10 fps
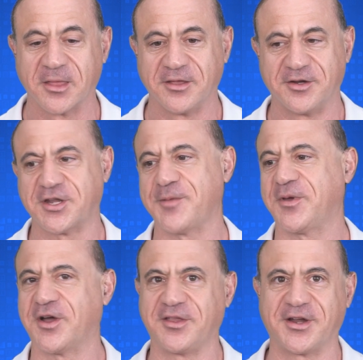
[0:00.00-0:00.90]
You're
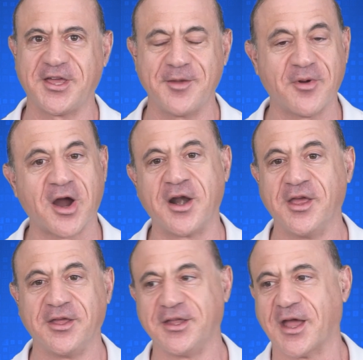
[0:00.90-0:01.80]
typing on your keyboard,
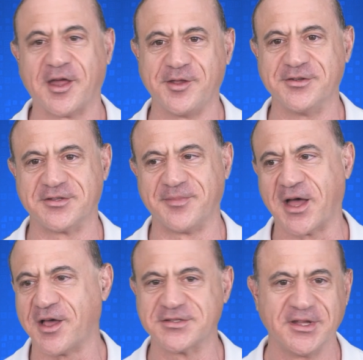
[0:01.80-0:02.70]
you know how to use the
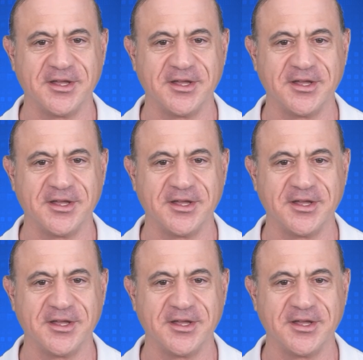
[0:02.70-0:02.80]
mouse,